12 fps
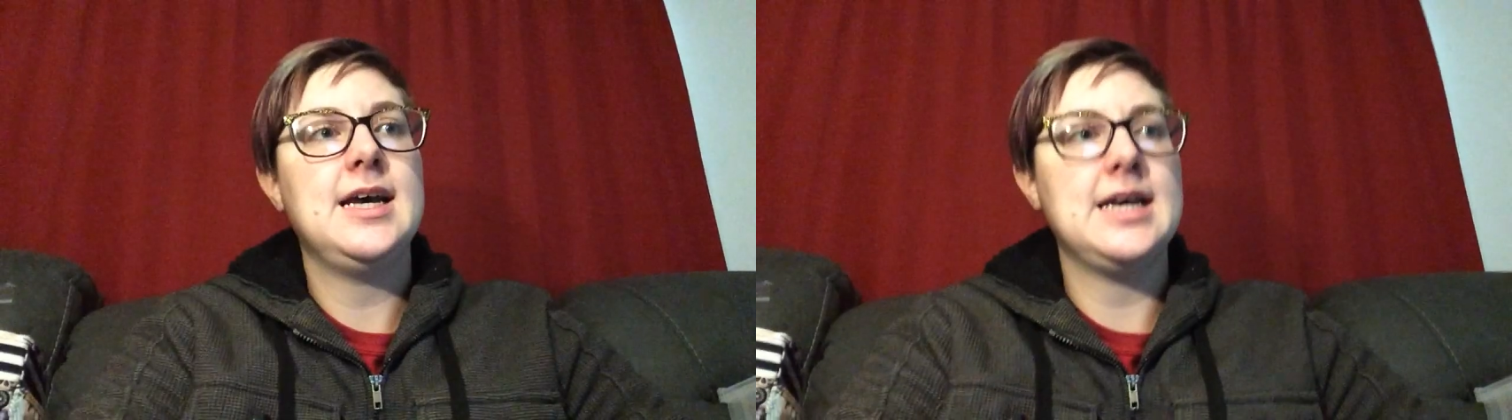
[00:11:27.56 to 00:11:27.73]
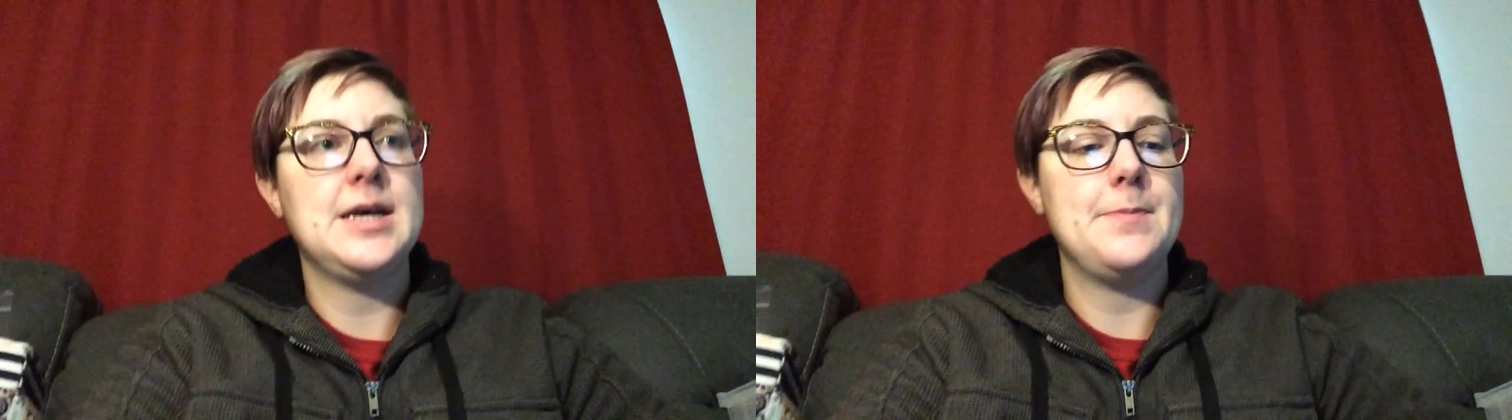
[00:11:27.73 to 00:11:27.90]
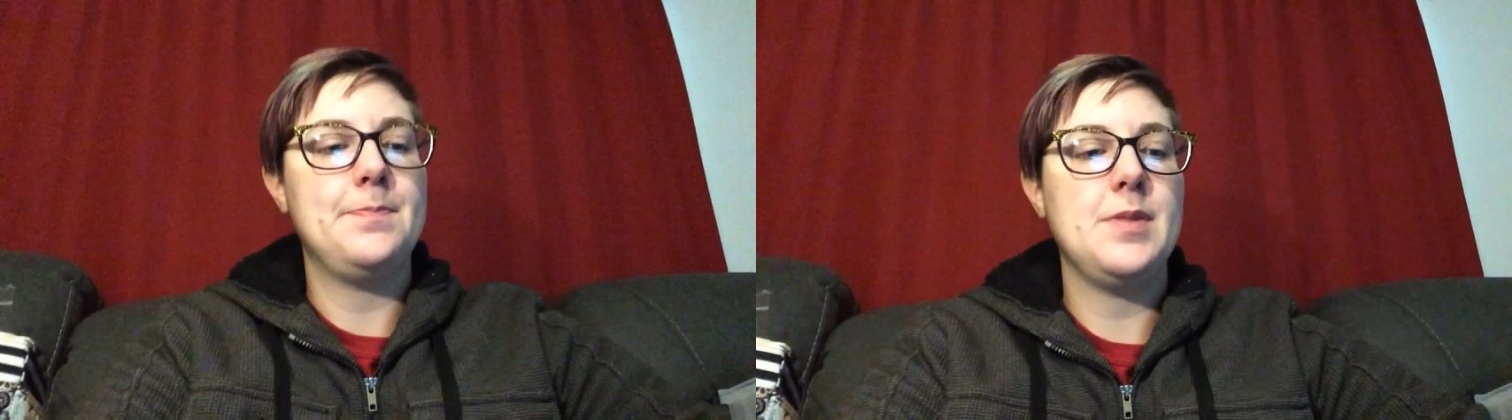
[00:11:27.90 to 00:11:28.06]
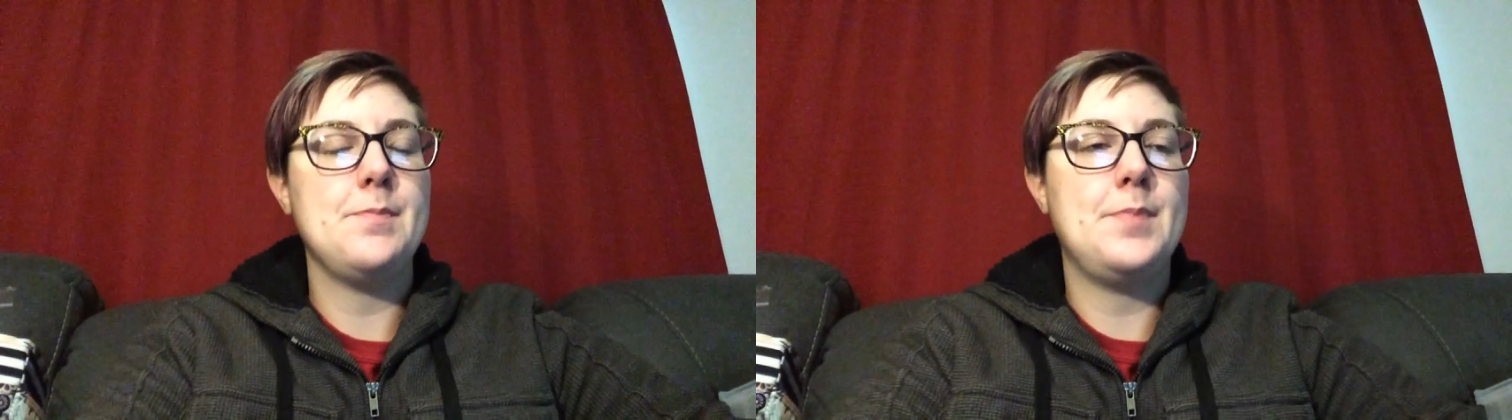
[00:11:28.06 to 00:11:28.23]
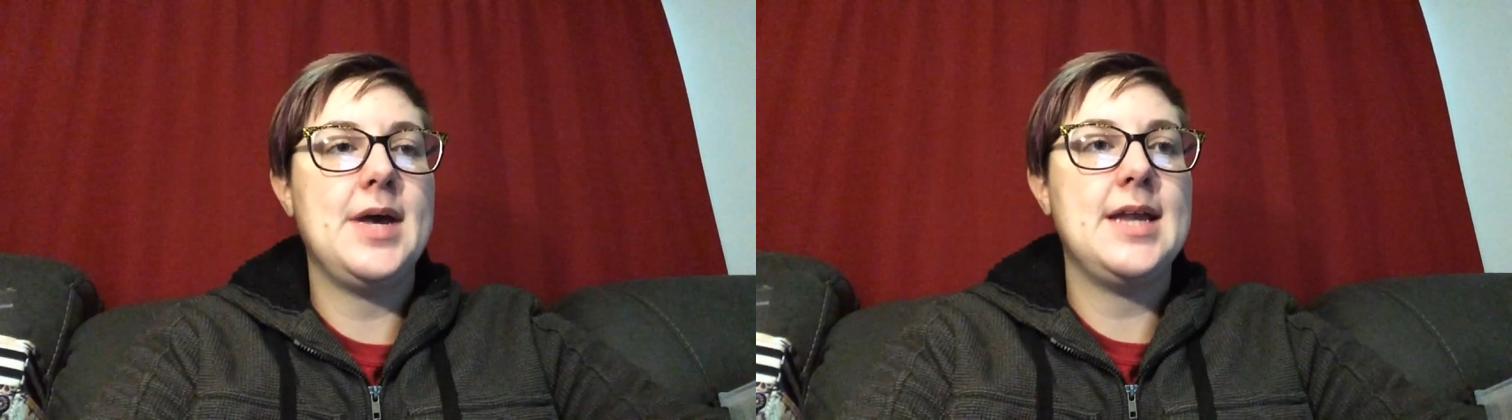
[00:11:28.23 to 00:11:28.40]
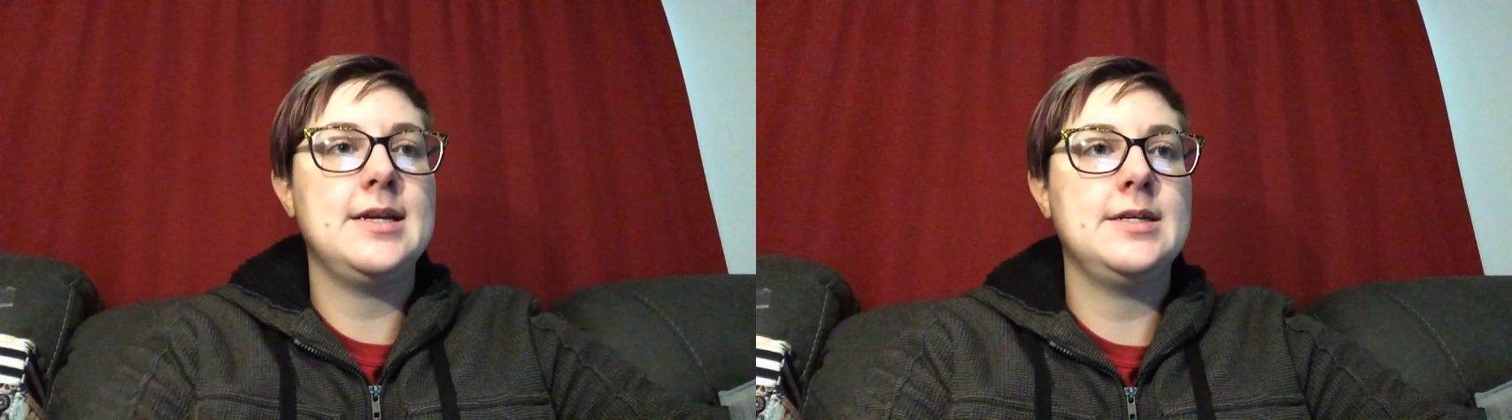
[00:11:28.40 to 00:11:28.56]
Um,
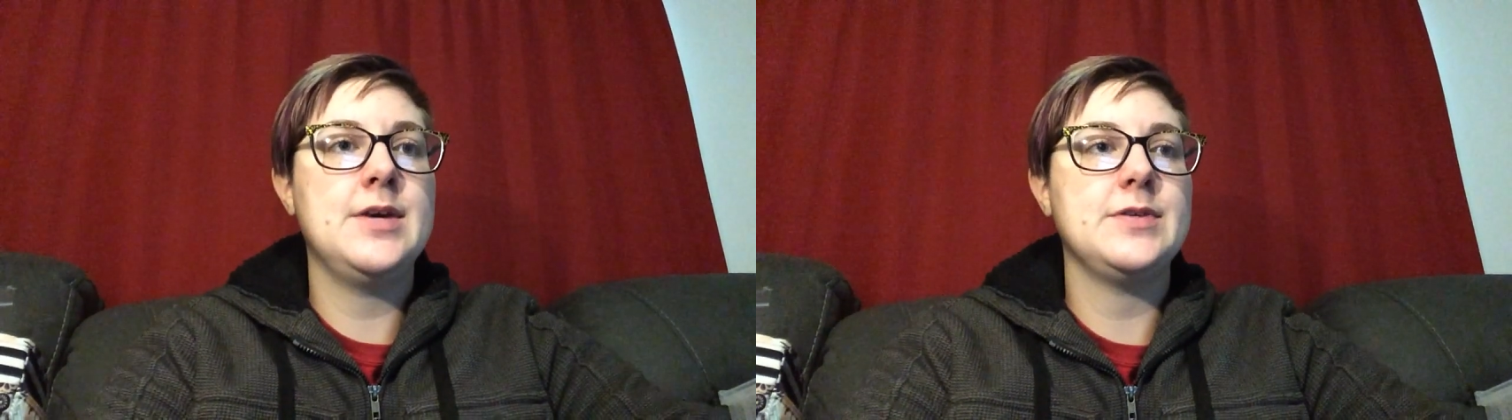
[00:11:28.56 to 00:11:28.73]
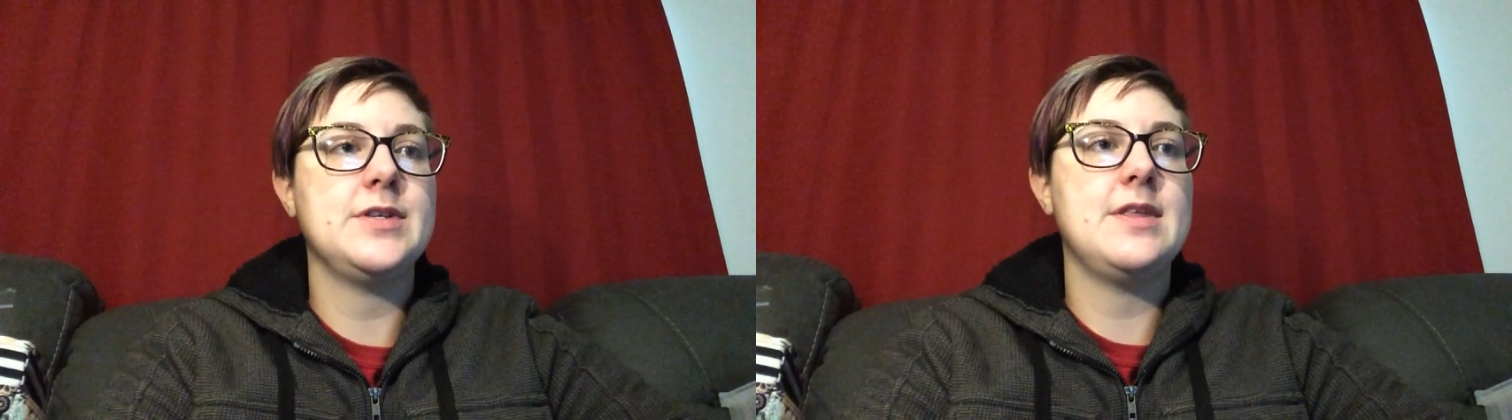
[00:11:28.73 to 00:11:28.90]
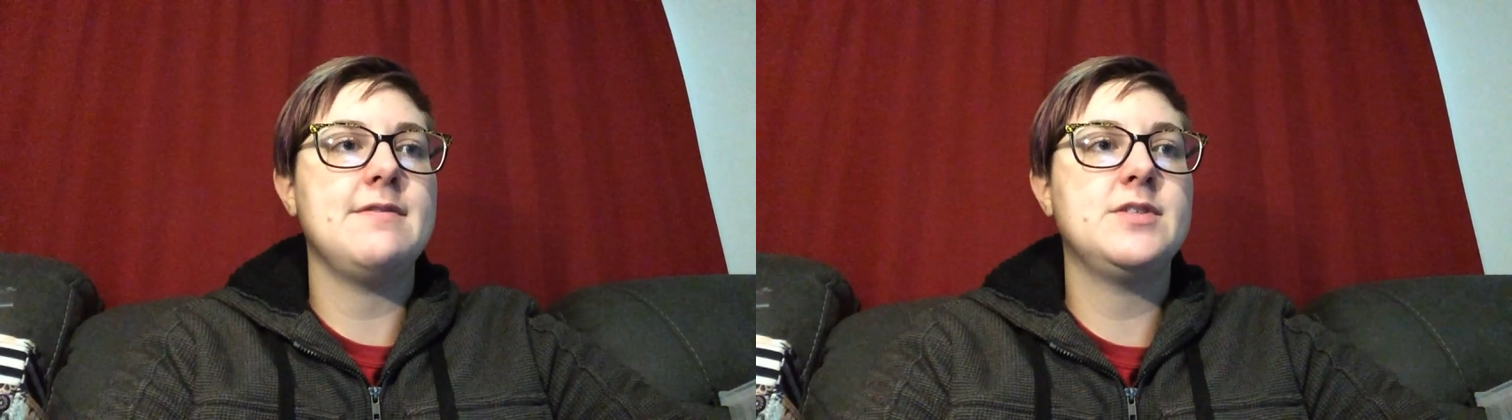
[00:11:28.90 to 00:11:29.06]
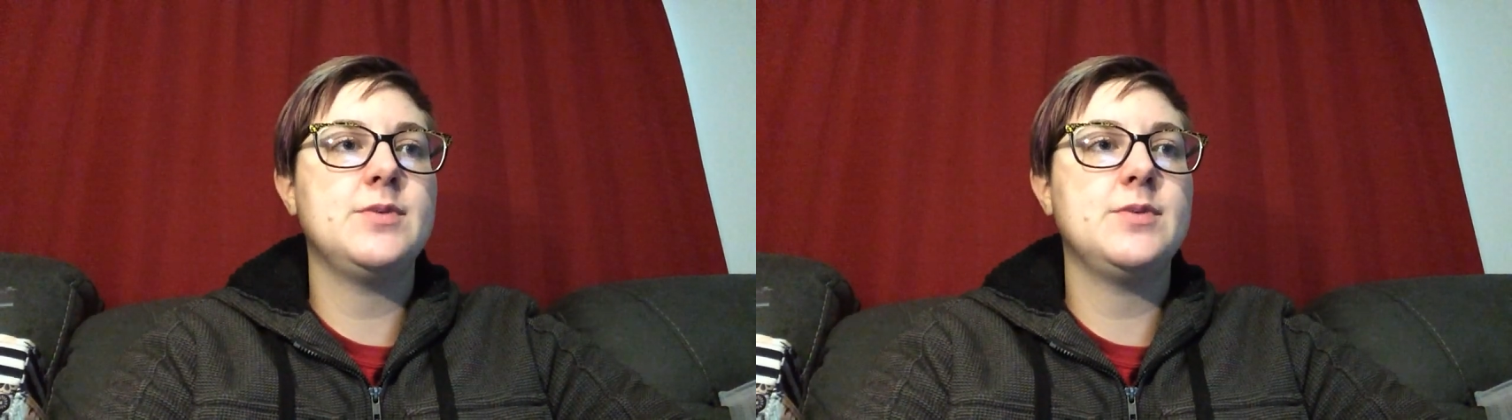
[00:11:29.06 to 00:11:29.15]
but no, so they've